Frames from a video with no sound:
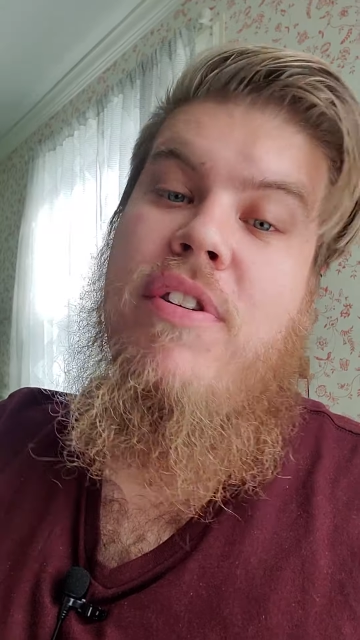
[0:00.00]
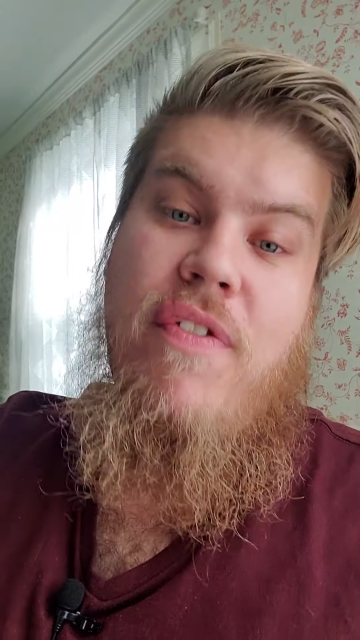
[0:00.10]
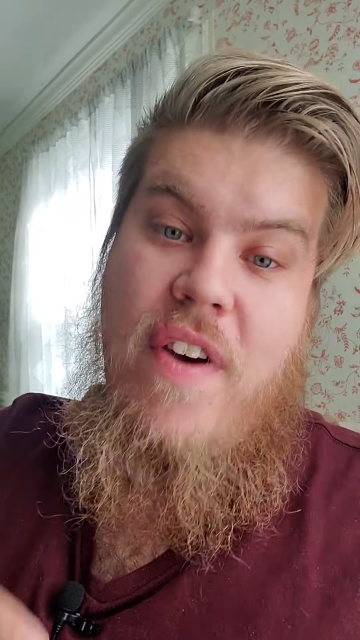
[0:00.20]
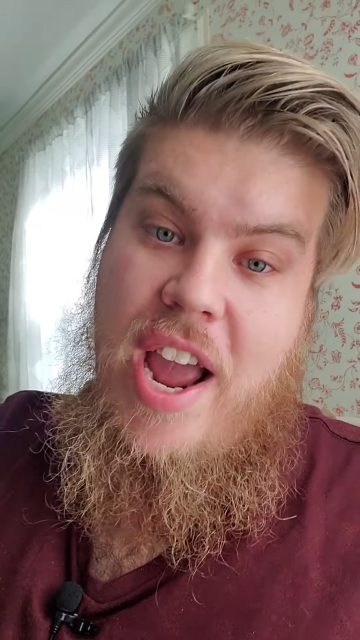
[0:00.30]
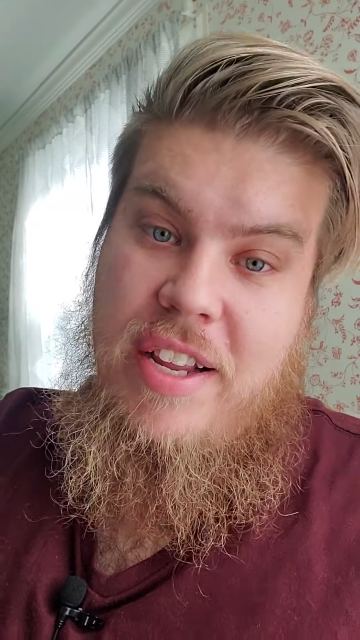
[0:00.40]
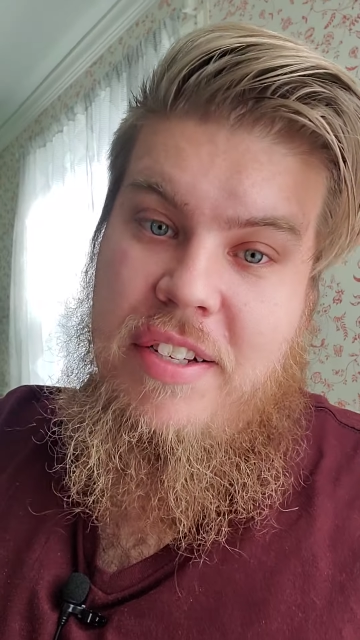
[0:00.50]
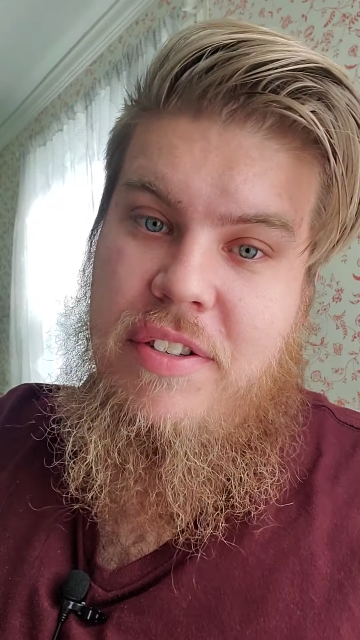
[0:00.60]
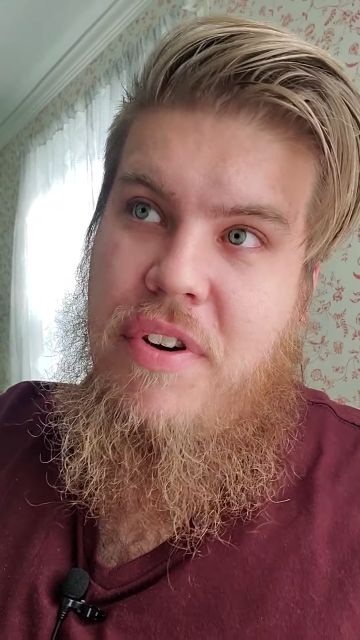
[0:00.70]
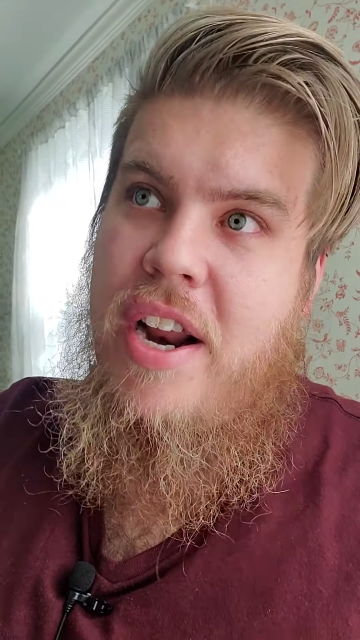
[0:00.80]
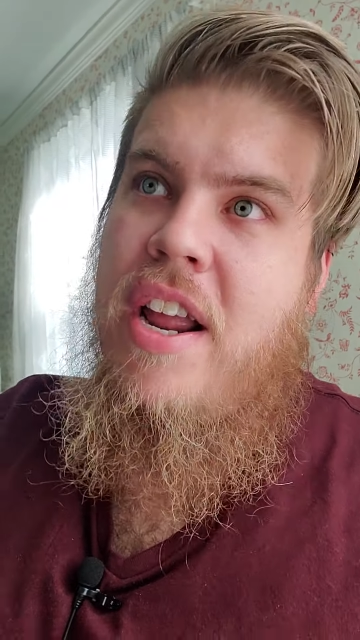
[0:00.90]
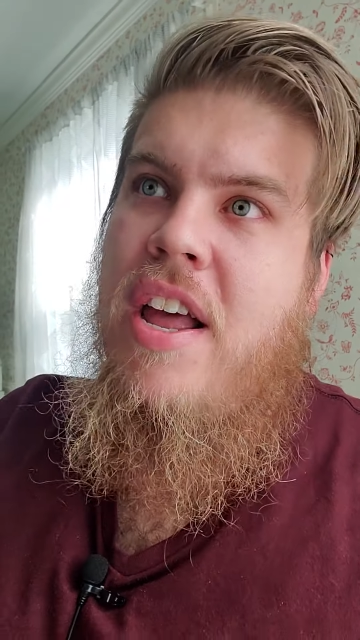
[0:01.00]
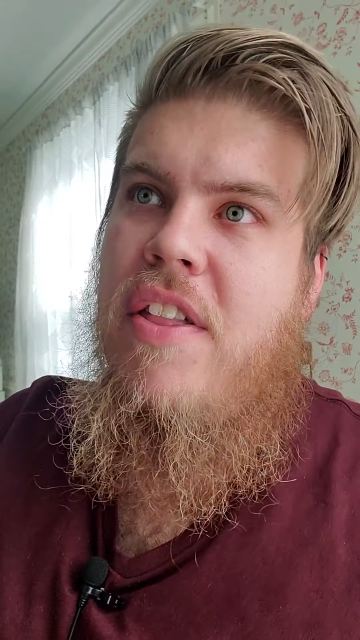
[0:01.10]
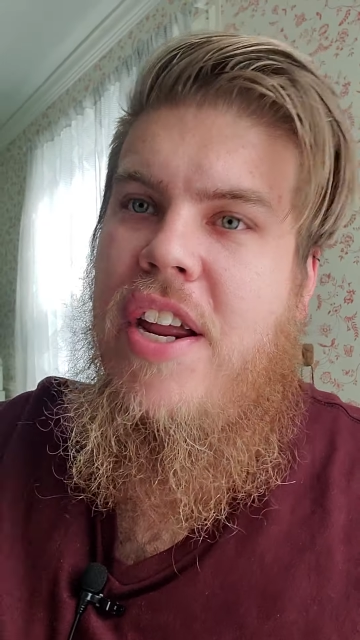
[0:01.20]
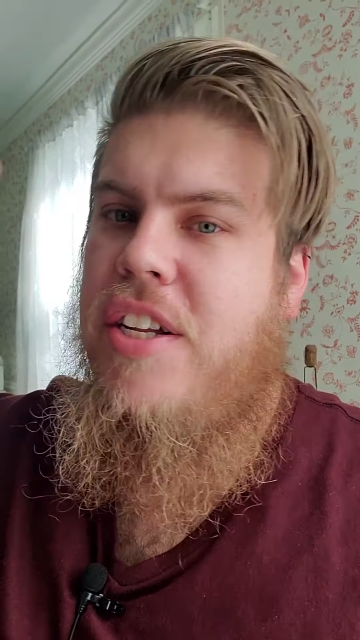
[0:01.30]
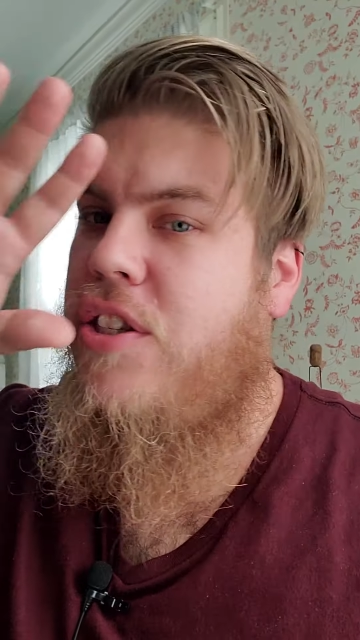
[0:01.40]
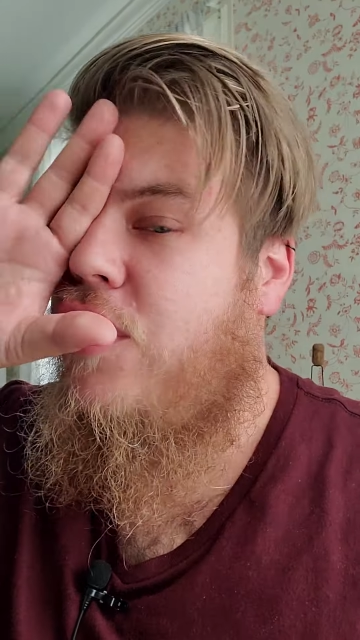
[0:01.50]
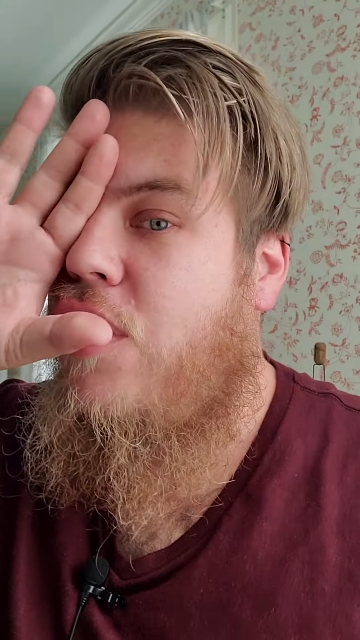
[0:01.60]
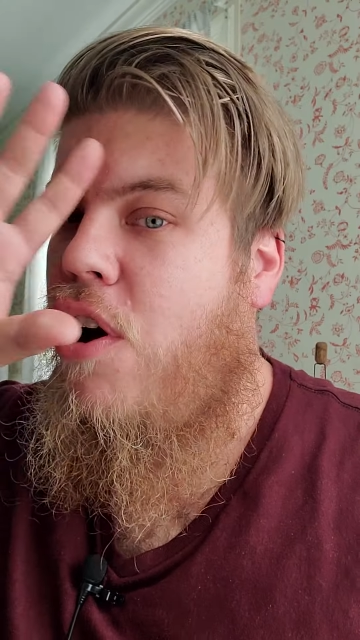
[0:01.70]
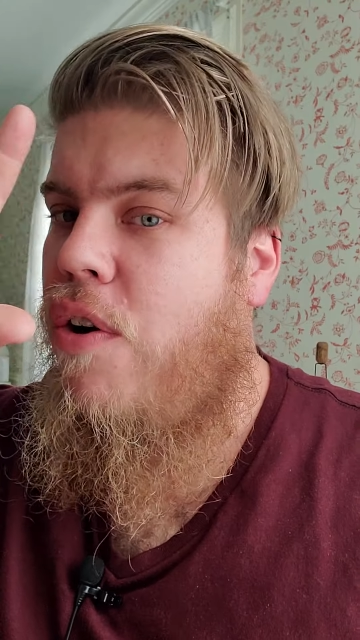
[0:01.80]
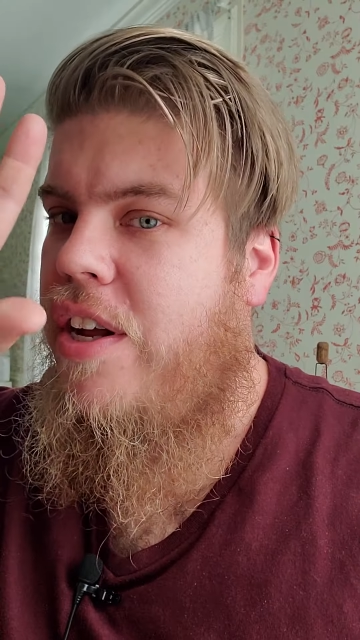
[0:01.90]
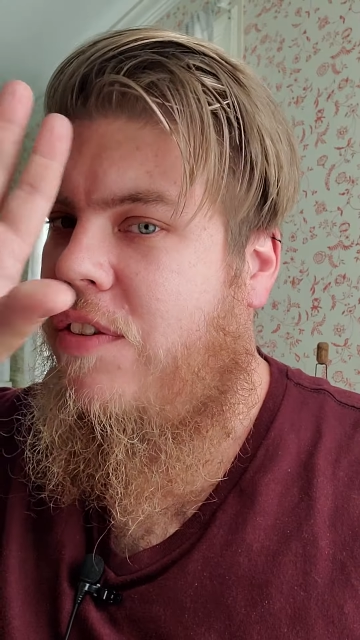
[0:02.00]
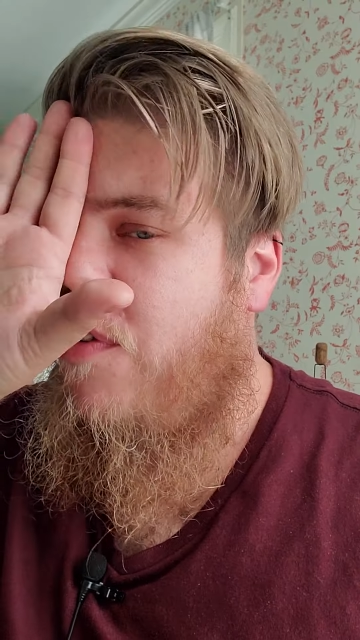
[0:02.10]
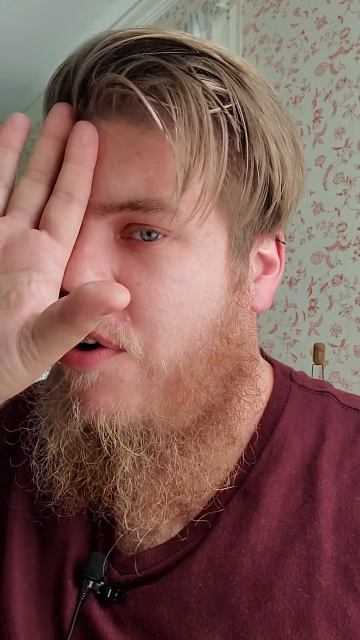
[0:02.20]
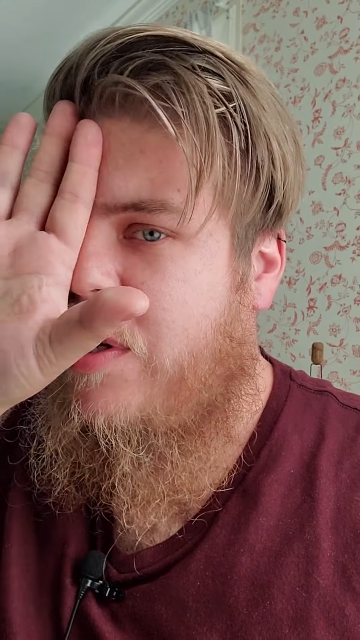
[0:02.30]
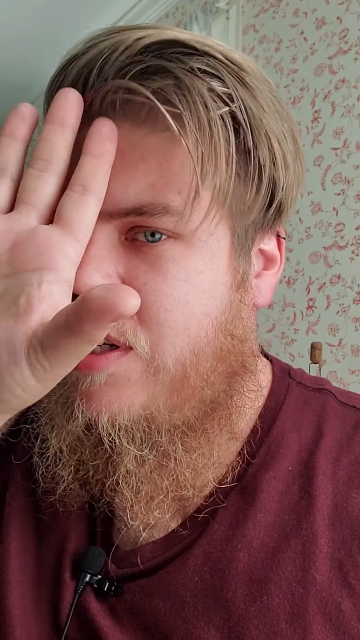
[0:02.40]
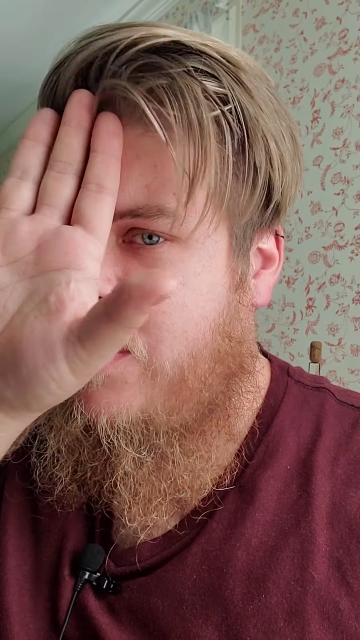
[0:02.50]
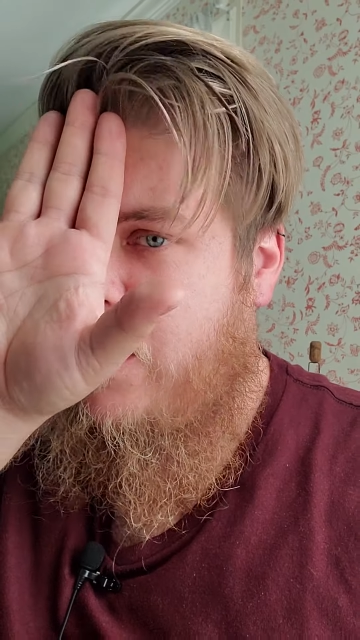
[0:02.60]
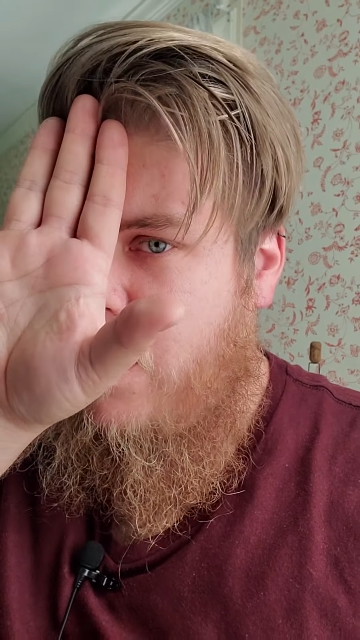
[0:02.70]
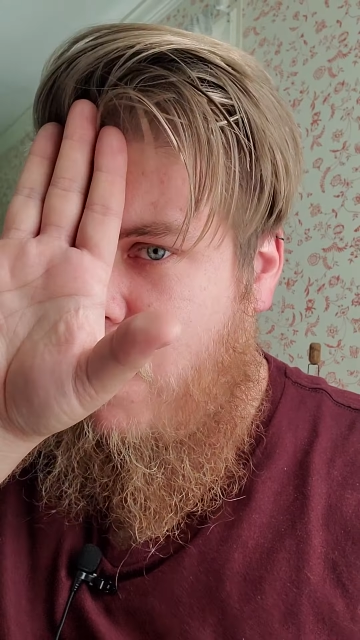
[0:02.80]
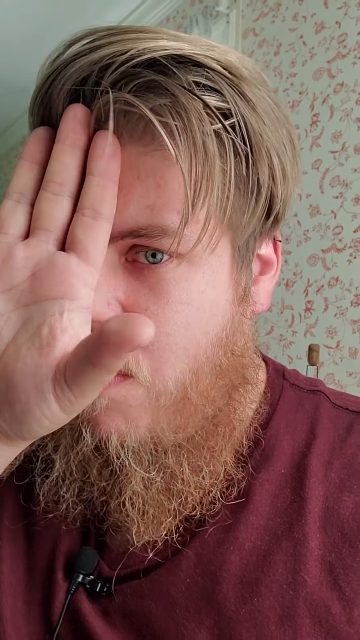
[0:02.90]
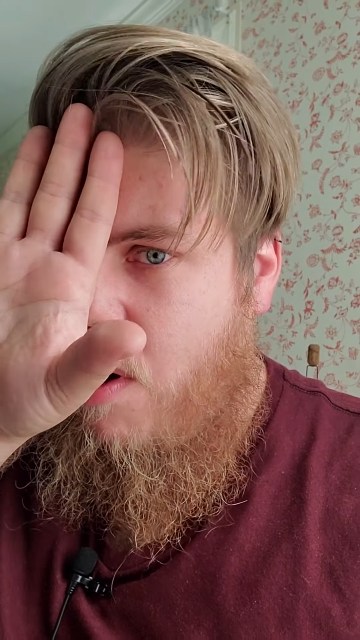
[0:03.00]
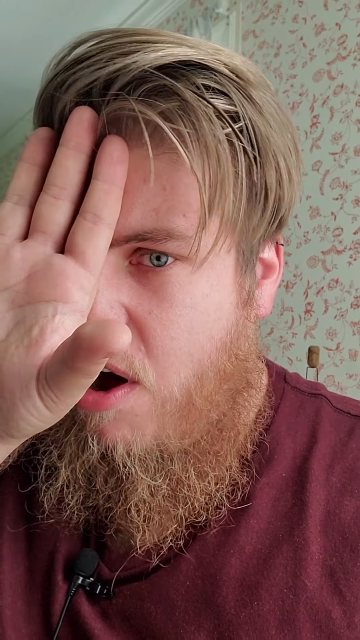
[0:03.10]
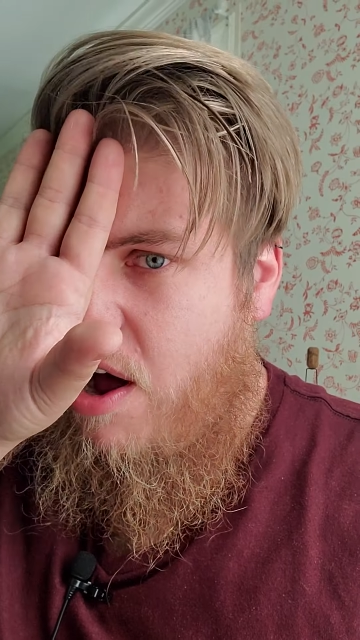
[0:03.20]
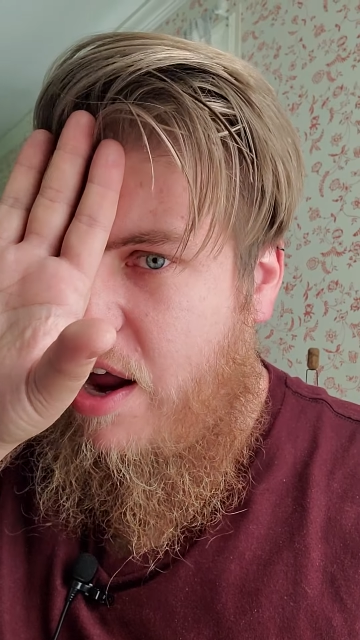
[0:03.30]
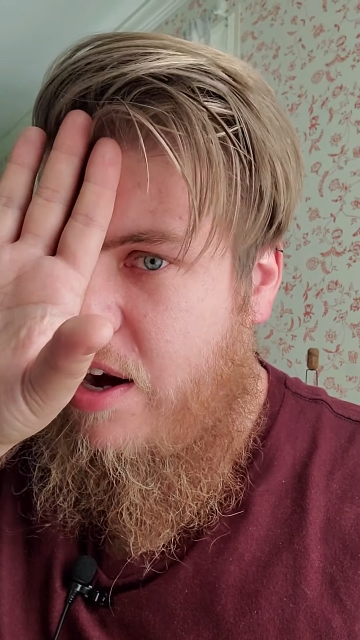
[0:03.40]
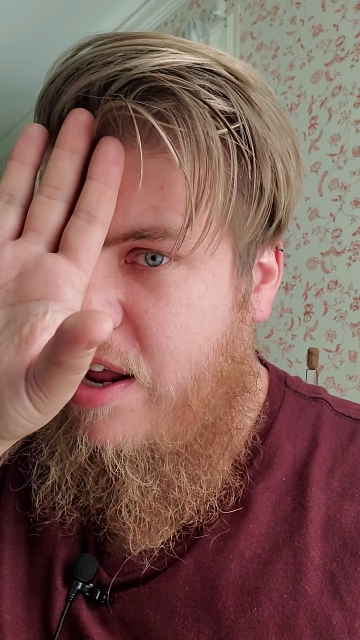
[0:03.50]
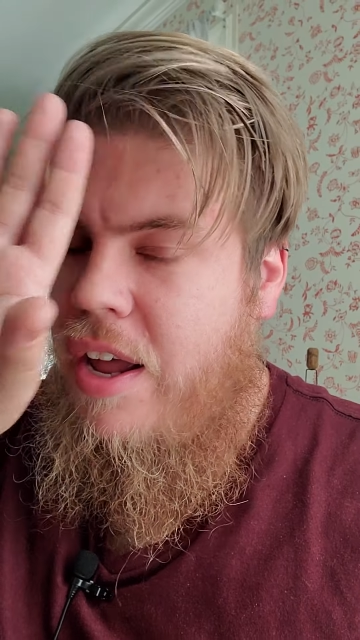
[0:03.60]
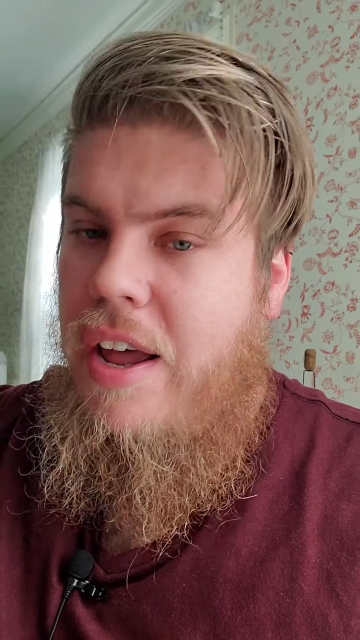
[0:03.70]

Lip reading: face, right? That his focus is so on